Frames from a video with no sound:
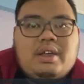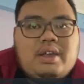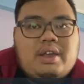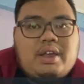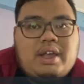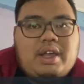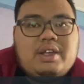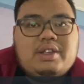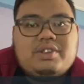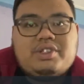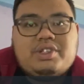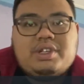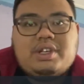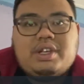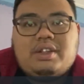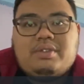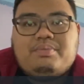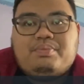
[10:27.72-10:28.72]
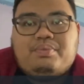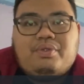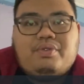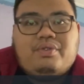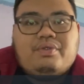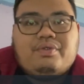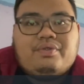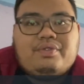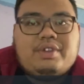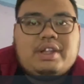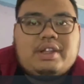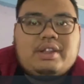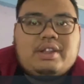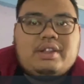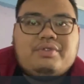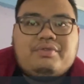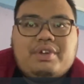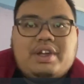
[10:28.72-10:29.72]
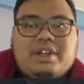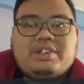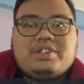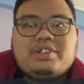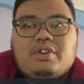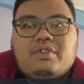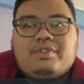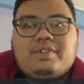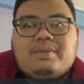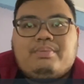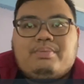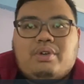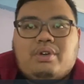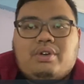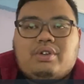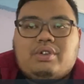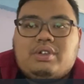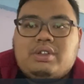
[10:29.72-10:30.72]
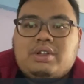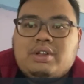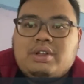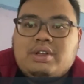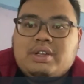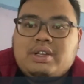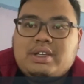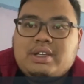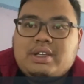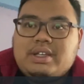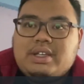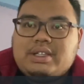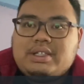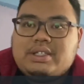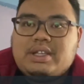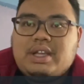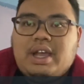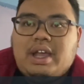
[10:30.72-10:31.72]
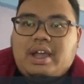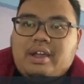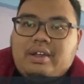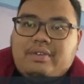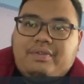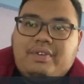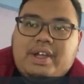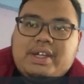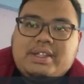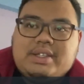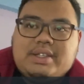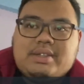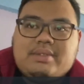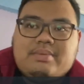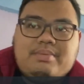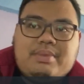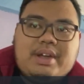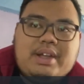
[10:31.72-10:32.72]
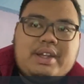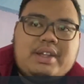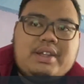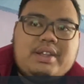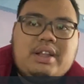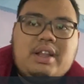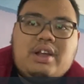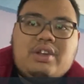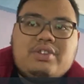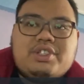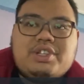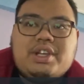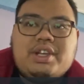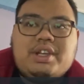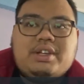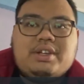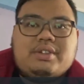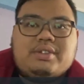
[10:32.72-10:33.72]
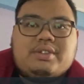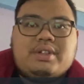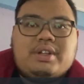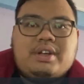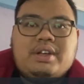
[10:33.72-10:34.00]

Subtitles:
Hence, it proves that the range of the ball is affected by the launch angle.